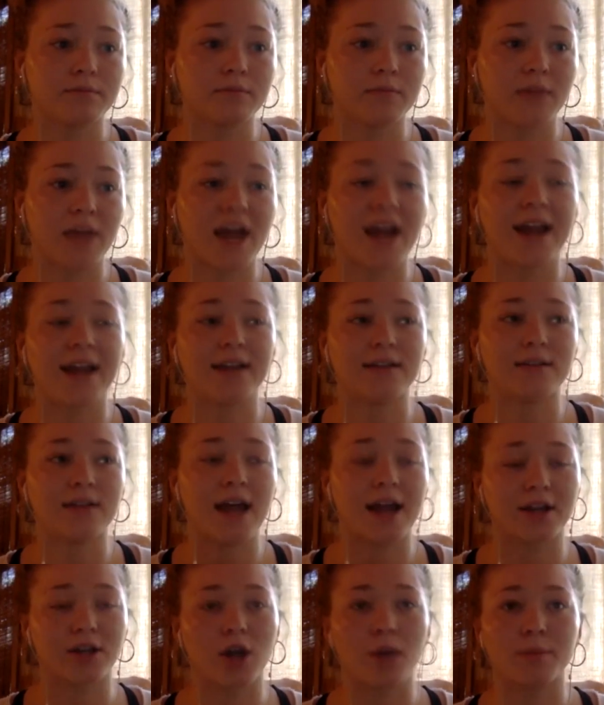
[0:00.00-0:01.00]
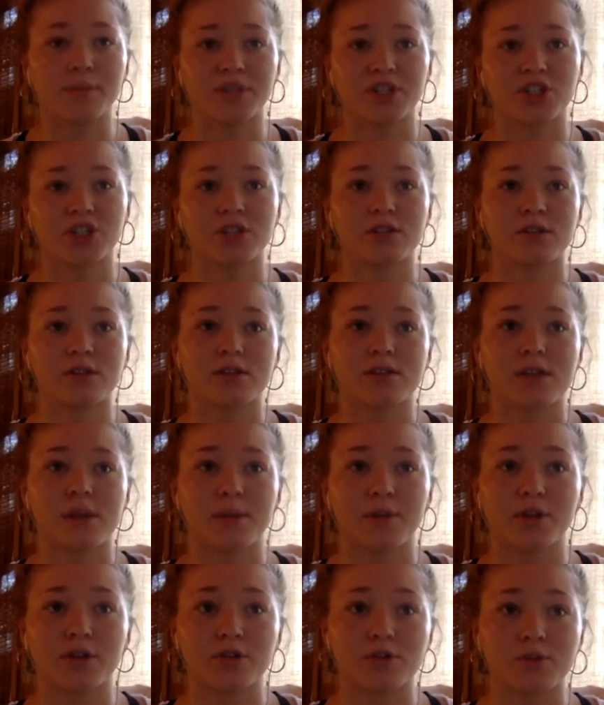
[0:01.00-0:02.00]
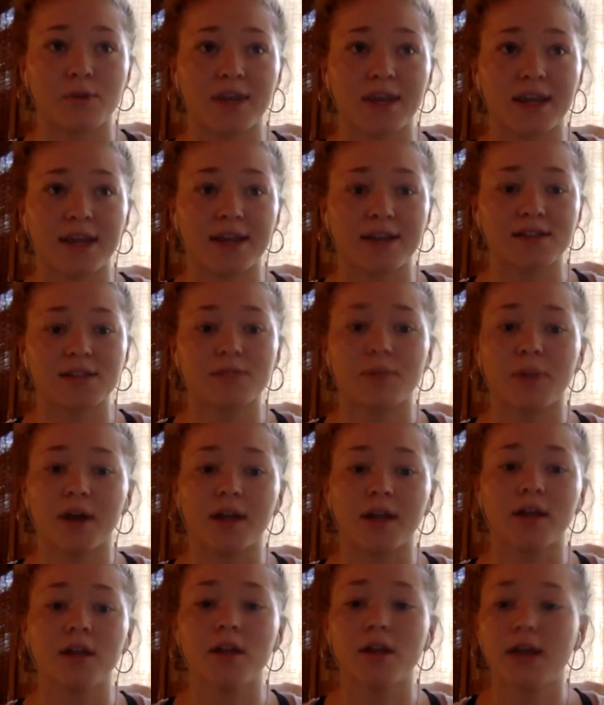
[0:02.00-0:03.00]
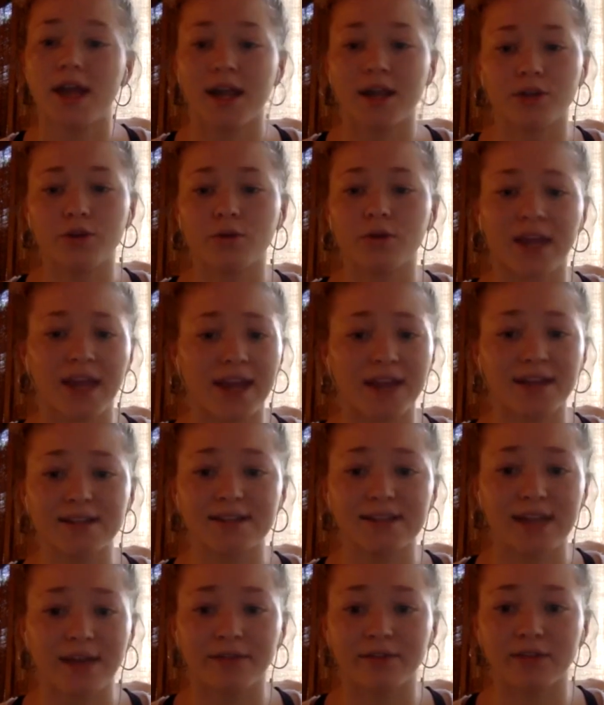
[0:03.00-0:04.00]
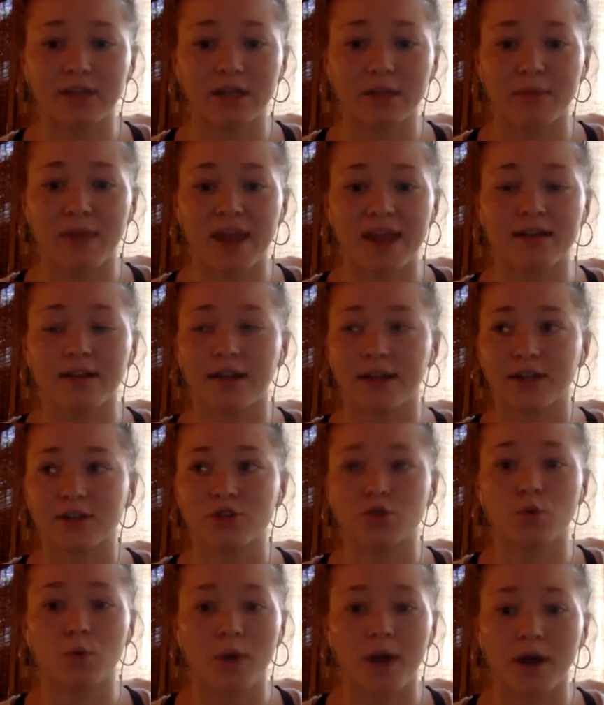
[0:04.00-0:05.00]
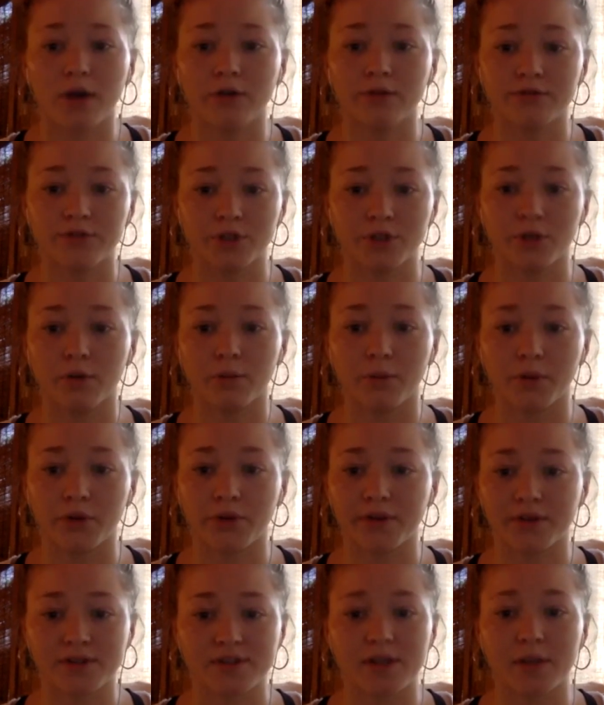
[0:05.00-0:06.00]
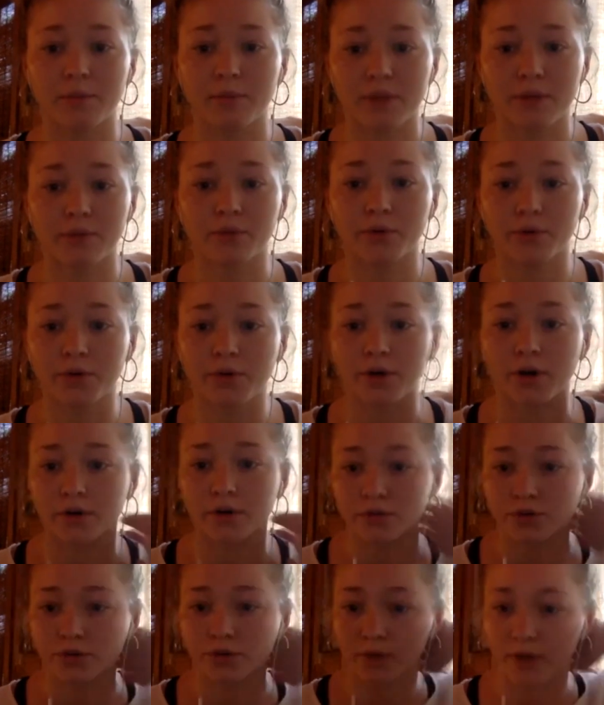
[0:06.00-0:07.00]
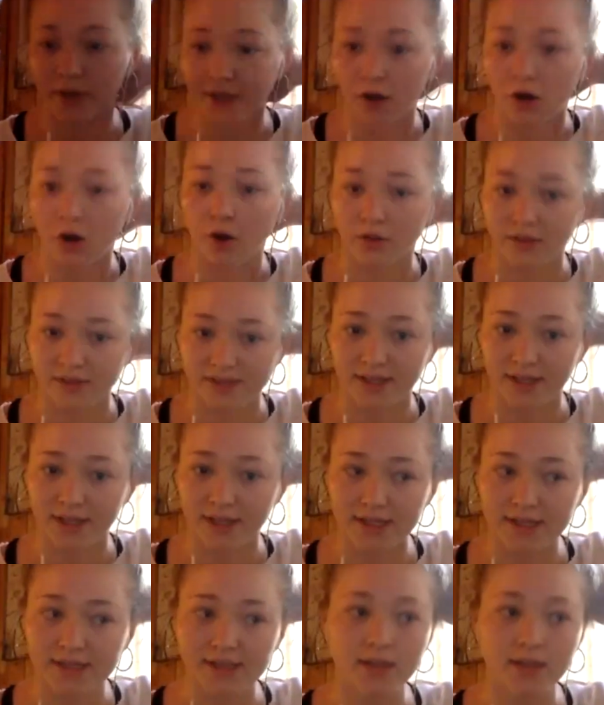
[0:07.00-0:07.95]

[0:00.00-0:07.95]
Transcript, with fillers: I had competitions on some of those weekends, but you can definitely make like 12 doable. There's some people who go to like all the cities,